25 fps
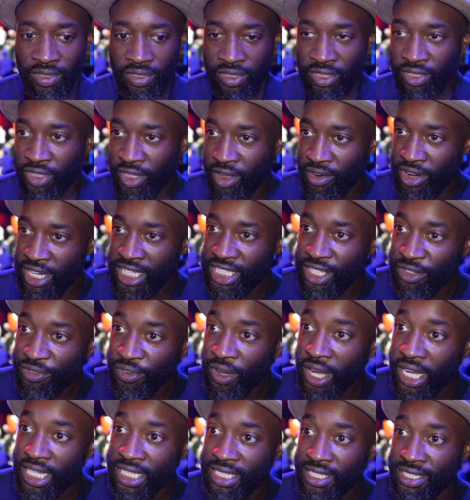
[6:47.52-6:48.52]
they're easy
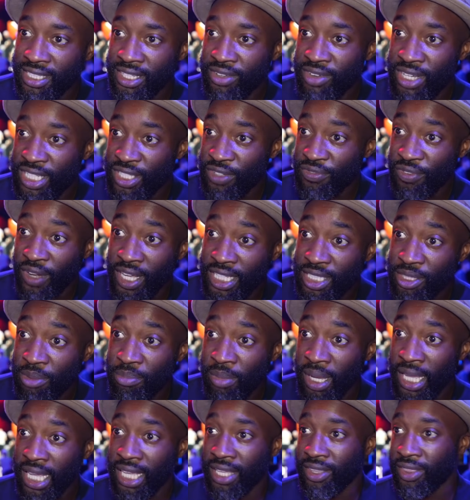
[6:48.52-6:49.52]
fights. They're easy fights to
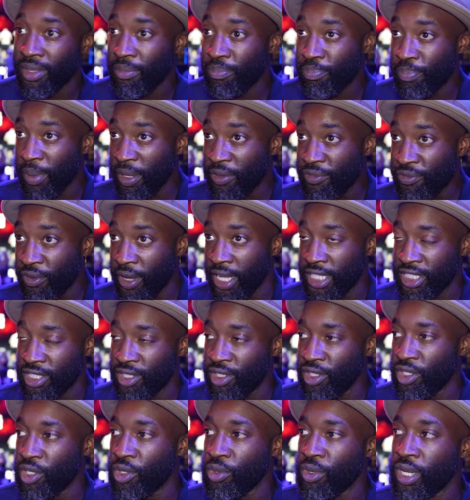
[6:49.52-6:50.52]
make. They're big fights
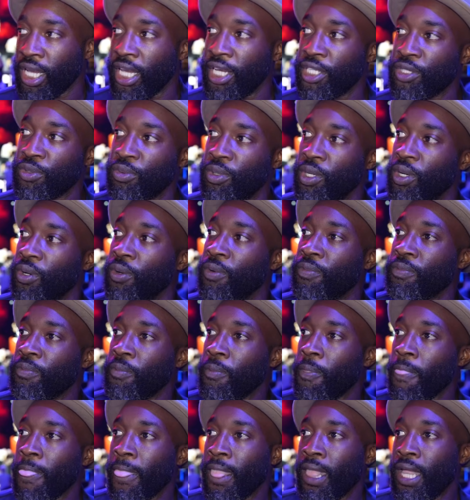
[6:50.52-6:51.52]
in the UK as well.
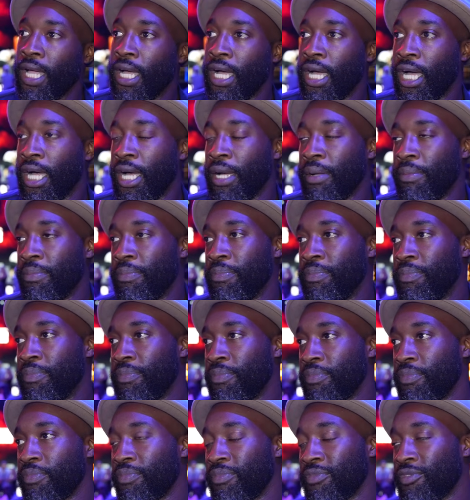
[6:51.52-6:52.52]

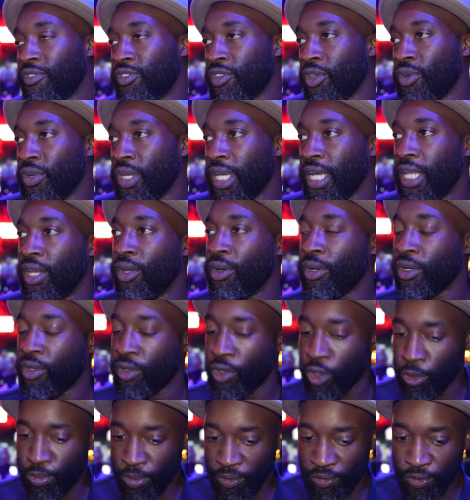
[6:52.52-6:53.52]
So yeah,
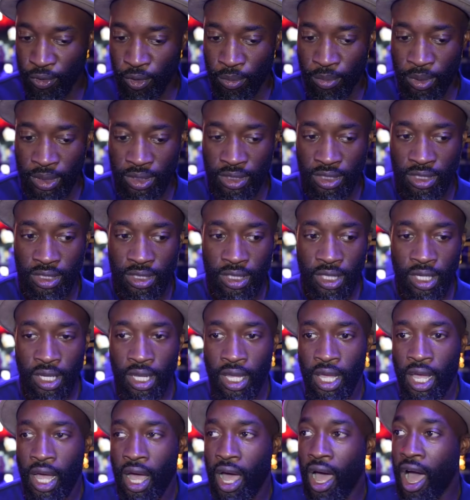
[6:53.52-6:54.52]
look, good performance.
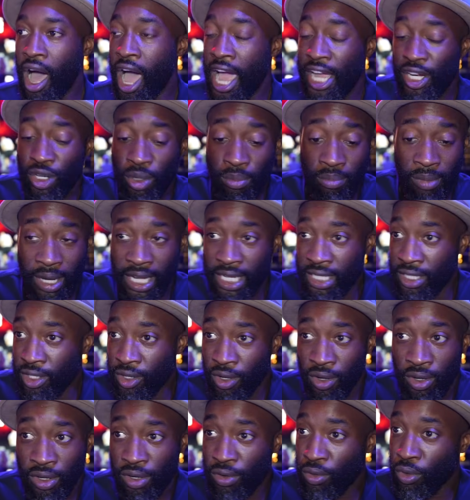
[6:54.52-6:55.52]
I don't mind
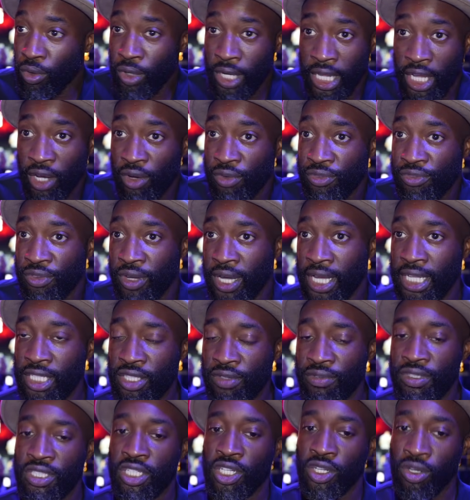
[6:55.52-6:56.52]
Connor or Kell fights.
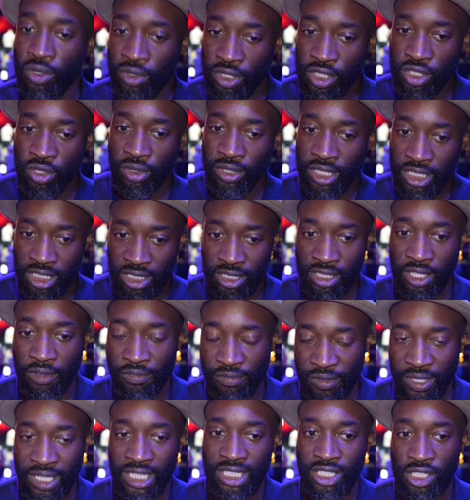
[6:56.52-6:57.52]
Obviously, Connor's got his
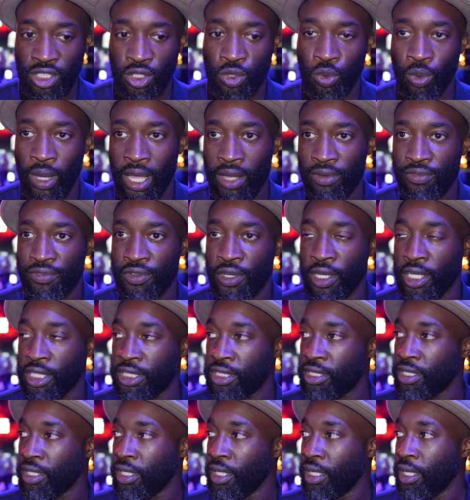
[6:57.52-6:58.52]
stuff he needs to sort out
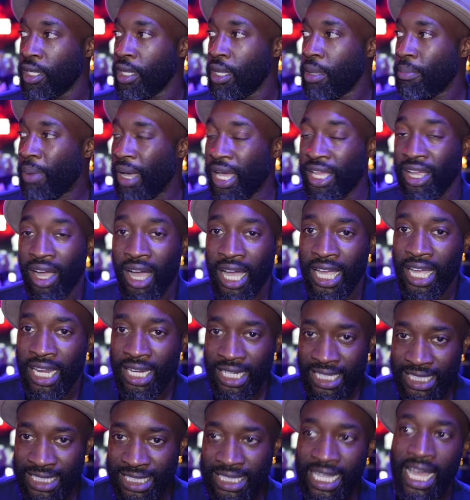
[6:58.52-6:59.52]
first. But I
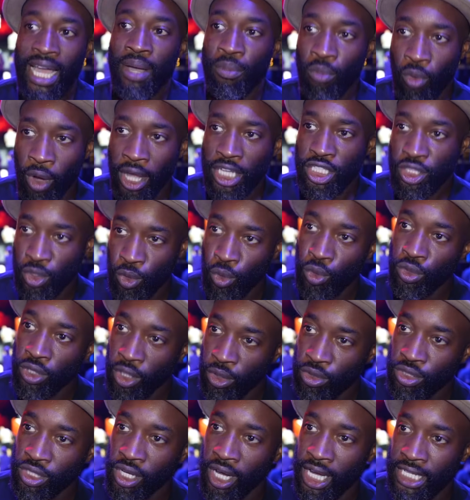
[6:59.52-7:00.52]
understand why he's called
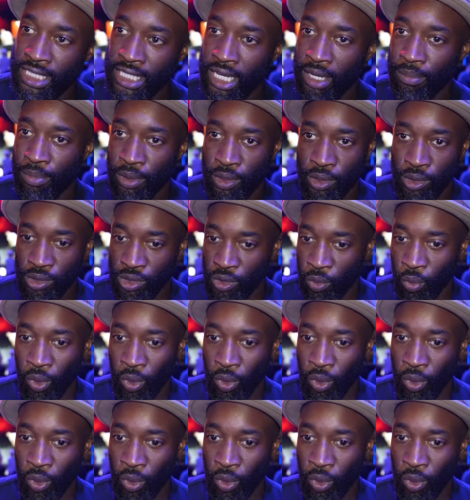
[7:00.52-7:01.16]
those guys out, because the